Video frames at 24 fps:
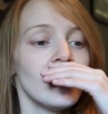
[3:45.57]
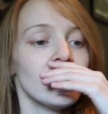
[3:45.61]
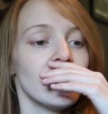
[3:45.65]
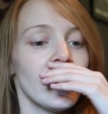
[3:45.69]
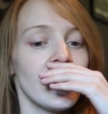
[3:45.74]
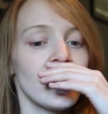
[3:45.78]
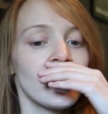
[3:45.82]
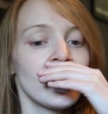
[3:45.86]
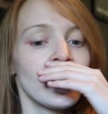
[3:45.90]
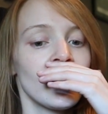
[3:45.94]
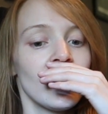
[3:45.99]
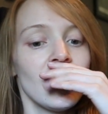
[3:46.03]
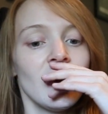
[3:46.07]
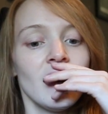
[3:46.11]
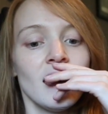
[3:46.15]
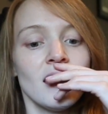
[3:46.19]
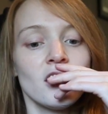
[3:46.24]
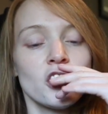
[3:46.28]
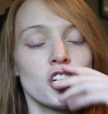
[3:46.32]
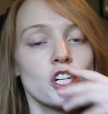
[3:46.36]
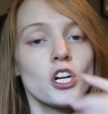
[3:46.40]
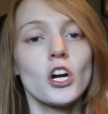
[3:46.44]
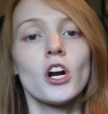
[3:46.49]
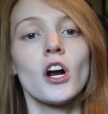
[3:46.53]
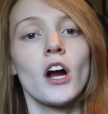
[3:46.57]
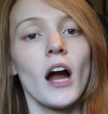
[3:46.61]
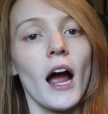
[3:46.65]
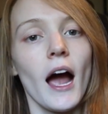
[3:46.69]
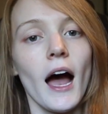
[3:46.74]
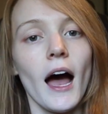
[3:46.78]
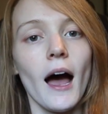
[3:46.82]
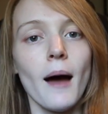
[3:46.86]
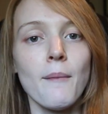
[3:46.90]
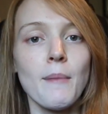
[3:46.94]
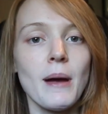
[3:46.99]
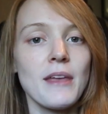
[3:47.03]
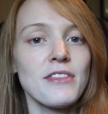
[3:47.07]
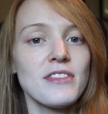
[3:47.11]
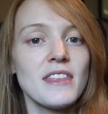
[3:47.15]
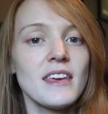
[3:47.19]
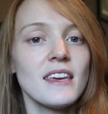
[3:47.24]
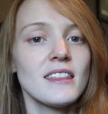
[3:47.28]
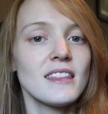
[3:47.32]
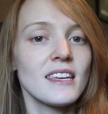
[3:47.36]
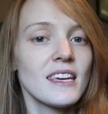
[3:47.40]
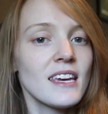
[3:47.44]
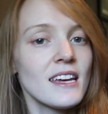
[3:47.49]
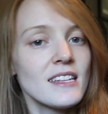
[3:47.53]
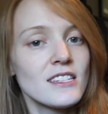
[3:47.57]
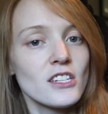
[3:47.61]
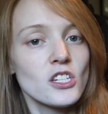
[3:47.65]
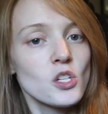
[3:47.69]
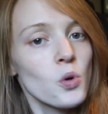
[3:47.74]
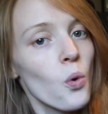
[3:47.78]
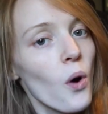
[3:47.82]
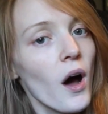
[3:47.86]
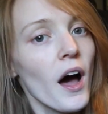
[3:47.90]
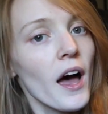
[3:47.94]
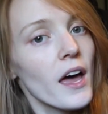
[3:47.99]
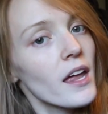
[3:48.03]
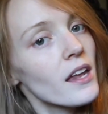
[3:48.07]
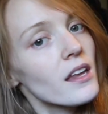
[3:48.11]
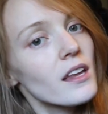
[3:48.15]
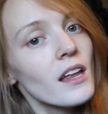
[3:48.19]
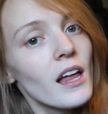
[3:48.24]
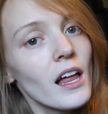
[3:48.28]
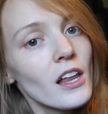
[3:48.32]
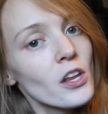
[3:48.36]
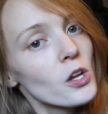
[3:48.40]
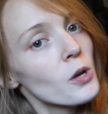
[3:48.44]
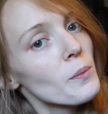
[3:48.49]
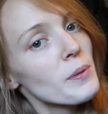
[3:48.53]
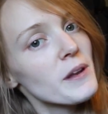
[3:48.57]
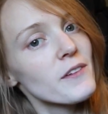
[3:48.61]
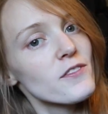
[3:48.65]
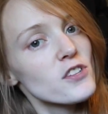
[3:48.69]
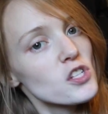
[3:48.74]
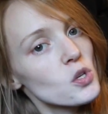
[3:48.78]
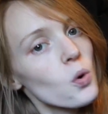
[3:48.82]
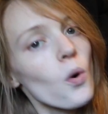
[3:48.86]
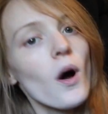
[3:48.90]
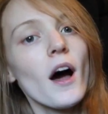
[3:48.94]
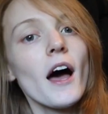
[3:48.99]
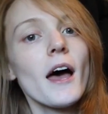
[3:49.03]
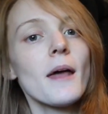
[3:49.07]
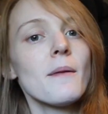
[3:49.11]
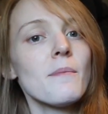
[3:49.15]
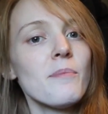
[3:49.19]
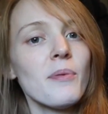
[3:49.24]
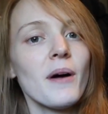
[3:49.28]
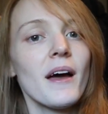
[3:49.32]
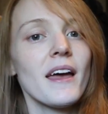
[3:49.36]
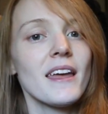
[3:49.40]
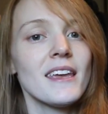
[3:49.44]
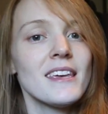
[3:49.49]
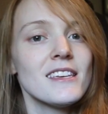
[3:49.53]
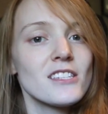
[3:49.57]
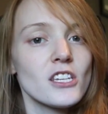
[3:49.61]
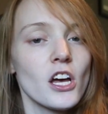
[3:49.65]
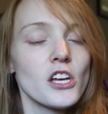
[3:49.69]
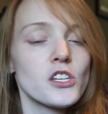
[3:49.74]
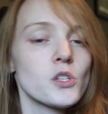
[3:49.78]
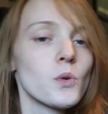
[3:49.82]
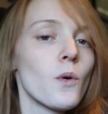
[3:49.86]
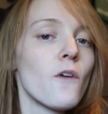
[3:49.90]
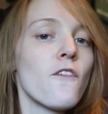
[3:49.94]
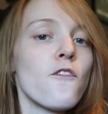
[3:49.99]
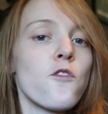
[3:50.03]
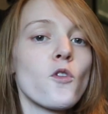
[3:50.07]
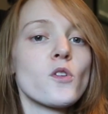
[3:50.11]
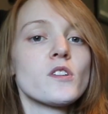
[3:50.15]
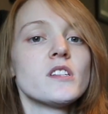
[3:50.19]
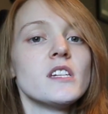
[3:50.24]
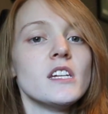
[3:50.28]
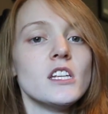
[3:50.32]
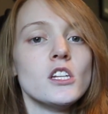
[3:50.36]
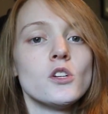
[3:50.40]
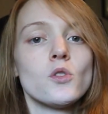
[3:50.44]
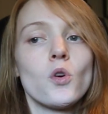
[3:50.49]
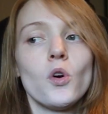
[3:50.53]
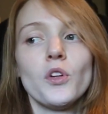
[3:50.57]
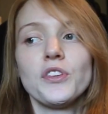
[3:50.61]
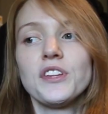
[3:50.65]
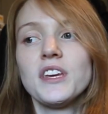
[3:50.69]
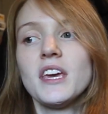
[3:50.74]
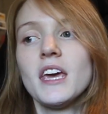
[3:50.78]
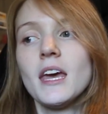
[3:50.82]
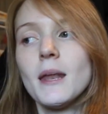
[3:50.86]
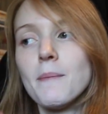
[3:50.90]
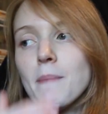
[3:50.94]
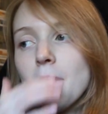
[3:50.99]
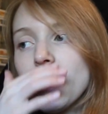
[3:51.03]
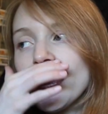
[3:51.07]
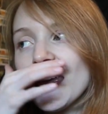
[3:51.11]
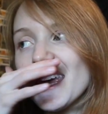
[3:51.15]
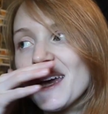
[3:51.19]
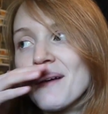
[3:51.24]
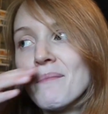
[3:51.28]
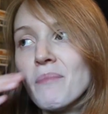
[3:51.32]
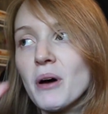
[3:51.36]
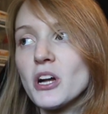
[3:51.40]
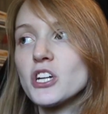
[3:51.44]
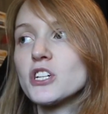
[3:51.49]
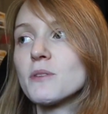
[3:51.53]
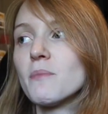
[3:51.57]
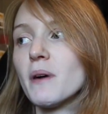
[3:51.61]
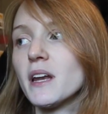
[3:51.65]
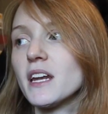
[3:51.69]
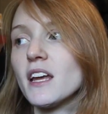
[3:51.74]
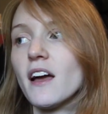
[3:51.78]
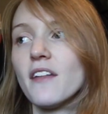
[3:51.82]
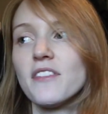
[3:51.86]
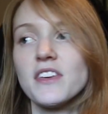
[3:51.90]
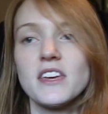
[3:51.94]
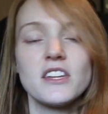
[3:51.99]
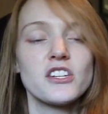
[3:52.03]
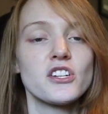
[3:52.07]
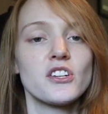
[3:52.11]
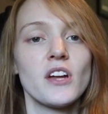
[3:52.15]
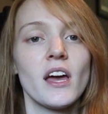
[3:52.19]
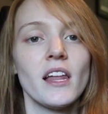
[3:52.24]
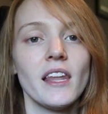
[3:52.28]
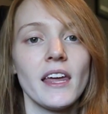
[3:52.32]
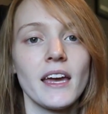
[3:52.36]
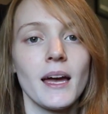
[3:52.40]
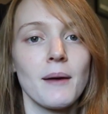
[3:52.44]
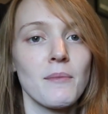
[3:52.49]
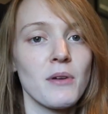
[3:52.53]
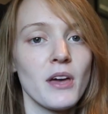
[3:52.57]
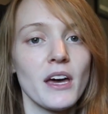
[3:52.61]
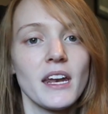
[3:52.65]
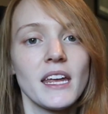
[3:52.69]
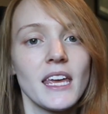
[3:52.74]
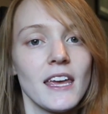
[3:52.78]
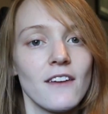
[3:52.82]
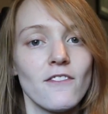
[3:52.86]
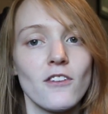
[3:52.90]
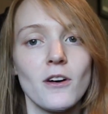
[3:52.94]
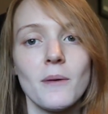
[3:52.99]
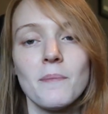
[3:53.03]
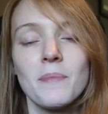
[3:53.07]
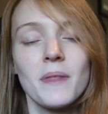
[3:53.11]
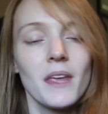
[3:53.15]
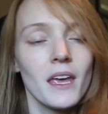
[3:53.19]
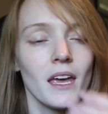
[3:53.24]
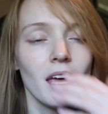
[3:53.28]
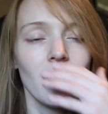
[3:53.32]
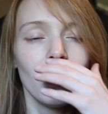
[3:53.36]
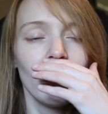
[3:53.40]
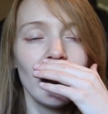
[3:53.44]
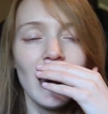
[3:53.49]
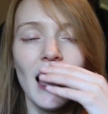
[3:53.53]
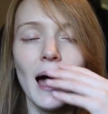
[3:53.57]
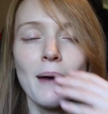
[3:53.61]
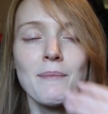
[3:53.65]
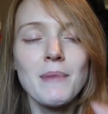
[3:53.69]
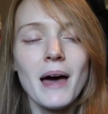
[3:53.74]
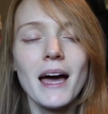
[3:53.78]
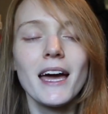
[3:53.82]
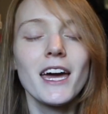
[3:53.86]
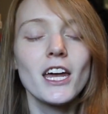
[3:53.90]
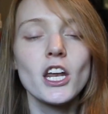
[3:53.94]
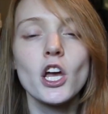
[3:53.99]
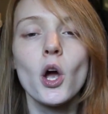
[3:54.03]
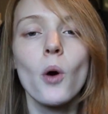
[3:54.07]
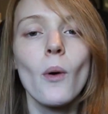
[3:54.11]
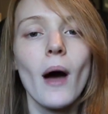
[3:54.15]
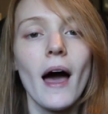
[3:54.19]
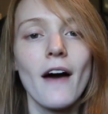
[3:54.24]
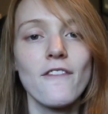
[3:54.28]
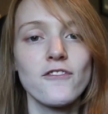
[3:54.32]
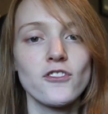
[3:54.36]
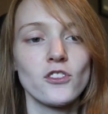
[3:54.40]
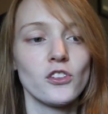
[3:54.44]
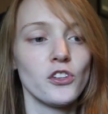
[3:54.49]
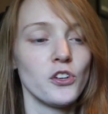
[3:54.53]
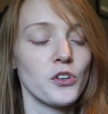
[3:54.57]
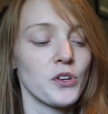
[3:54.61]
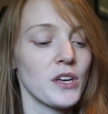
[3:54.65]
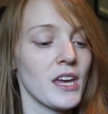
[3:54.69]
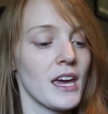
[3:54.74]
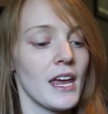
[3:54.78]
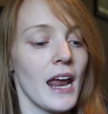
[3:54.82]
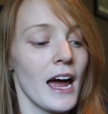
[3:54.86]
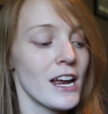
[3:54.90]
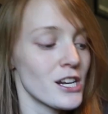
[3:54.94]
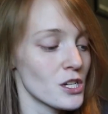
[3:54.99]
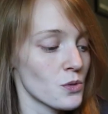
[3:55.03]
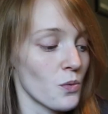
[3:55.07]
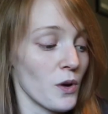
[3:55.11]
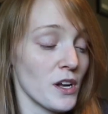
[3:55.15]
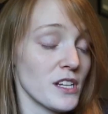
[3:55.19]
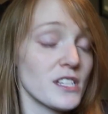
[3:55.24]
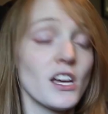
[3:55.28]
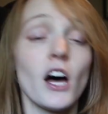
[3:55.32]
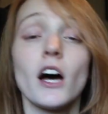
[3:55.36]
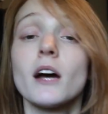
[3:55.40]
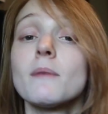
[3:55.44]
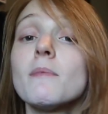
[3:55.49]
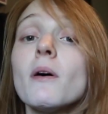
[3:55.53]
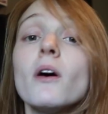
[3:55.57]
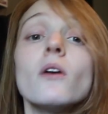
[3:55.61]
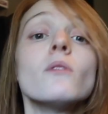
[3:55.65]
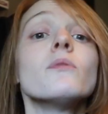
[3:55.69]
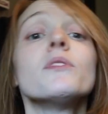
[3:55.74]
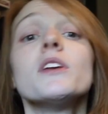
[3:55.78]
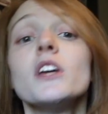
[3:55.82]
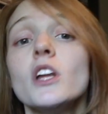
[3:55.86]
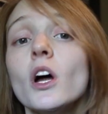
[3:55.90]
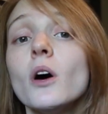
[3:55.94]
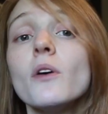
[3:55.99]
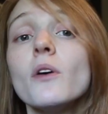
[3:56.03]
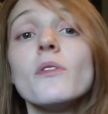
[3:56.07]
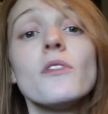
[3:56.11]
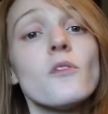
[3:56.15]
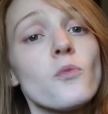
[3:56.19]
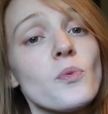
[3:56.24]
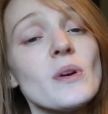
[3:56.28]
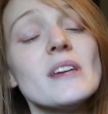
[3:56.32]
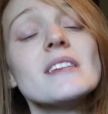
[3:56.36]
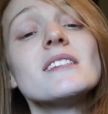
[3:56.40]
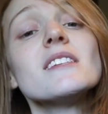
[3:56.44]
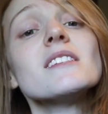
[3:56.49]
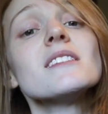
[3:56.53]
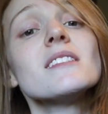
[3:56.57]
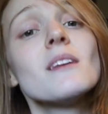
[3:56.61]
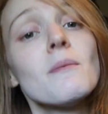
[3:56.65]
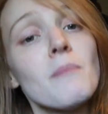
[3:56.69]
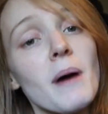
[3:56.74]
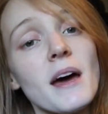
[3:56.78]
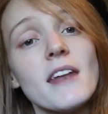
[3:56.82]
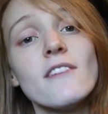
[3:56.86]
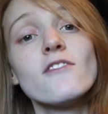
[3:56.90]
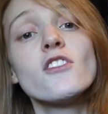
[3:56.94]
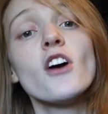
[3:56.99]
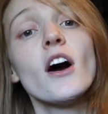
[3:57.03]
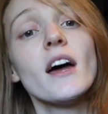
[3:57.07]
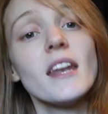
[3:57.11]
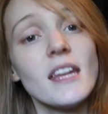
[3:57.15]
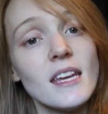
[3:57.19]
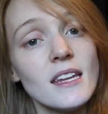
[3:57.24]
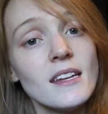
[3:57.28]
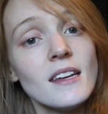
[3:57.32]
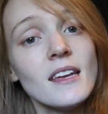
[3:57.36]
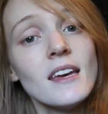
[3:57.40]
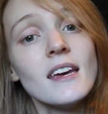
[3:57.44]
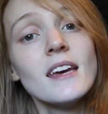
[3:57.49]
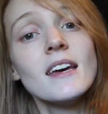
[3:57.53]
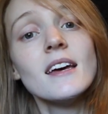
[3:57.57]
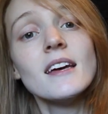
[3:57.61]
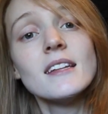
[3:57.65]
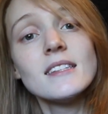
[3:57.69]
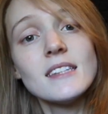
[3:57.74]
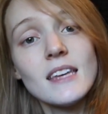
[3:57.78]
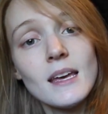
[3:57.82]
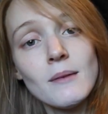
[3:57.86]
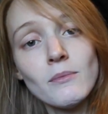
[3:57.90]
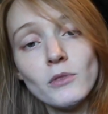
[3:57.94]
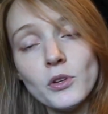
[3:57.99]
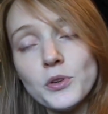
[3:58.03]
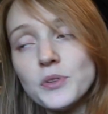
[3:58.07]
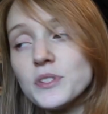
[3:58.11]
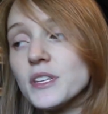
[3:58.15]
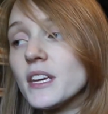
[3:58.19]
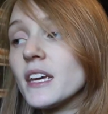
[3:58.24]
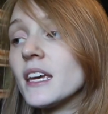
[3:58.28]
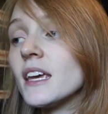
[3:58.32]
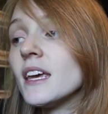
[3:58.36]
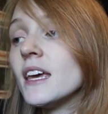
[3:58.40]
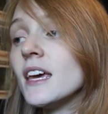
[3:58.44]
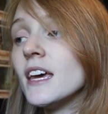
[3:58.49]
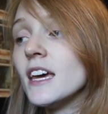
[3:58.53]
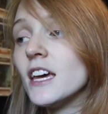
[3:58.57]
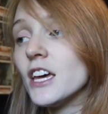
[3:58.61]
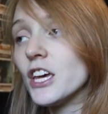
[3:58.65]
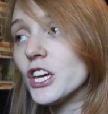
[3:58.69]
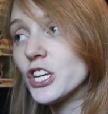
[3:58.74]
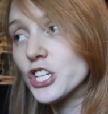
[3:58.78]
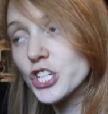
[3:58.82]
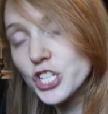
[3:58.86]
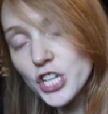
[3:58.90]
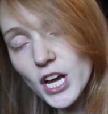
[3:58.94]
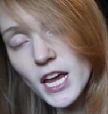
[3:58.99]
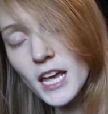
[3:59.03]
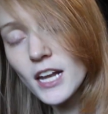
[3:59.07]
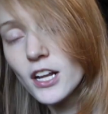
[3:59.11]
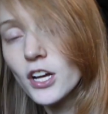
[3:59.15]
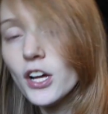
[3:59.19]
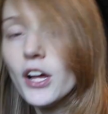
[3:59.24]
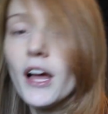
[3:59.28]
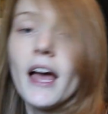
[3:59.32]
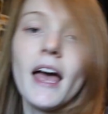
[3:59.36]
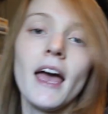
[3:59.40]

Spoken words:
Like, sure, I might think the kid's a twat, a little bit of a twat, but he's also a 14-year-old kid making a bunch of money on the internet. Like, I'm not gonna go after a little kid. I just wanna talk about, you know, the reasons that might have gone in to him losing his channel.